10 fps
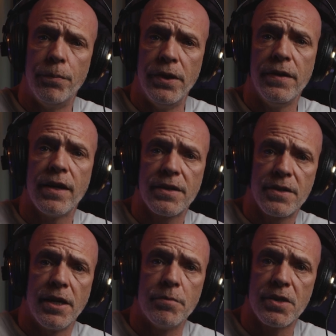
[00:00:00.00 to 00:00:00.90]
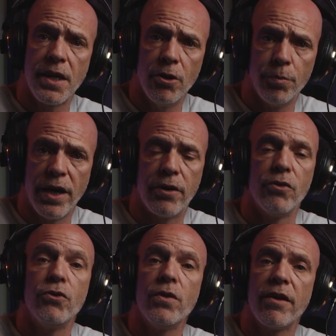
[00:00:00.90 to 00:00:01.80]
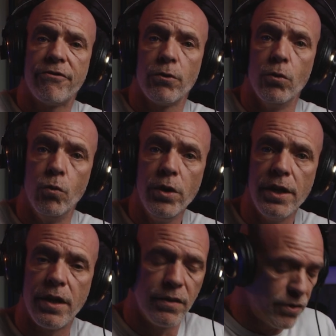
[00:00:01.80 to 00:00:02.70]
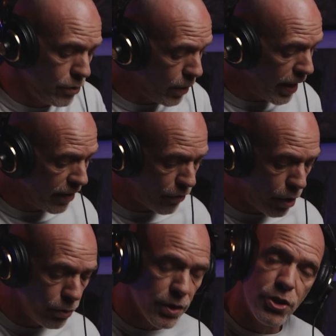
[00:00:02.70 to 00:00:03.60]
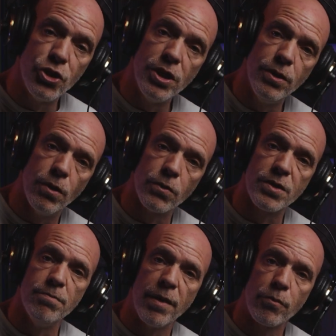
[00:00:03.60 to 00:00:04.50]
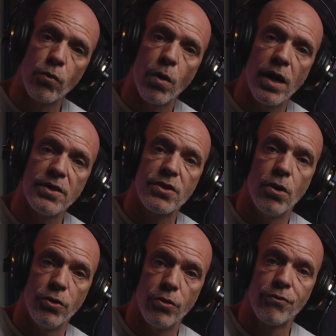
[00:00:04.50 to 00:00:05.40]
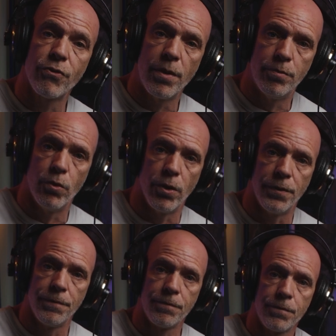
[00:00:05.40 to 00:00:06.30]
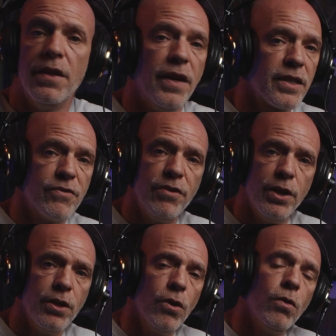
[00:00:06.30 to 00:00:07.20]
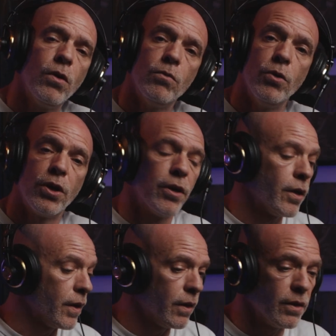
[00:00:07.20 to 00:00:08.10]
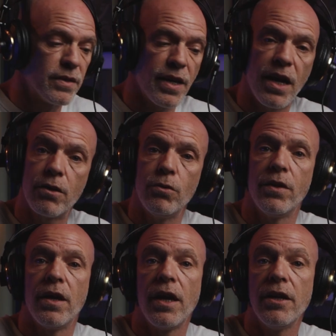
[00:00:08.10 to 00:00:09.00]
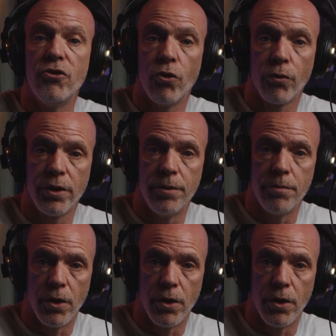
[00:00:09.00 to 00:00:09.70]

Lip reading: repeat that same scale pattern. Do that for a week until you have all the G notes memorized on your fretboard. In the next video, we're going to tackle the A Dorian